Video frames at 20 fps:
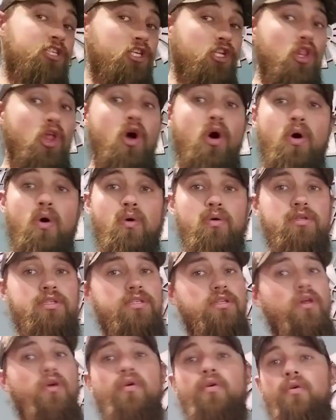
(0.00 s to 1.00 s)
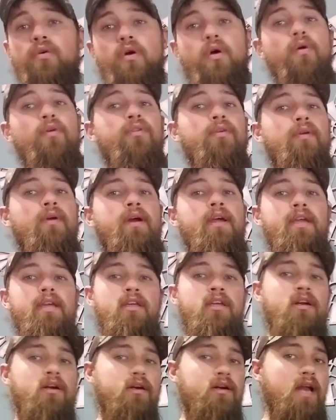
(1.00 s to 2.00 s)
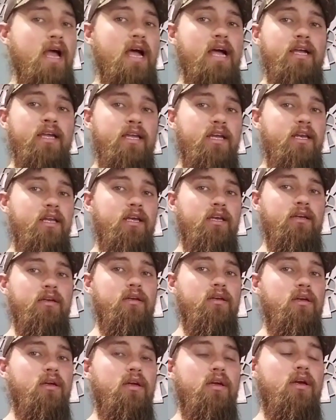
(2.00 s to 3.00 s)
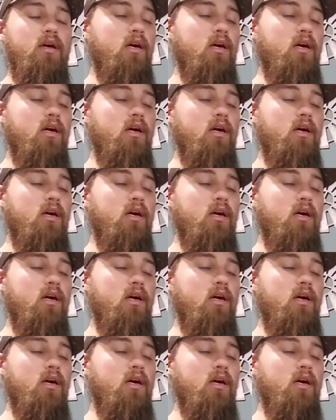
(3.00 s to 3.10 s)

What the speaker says: Slow growth rate. You're not getting,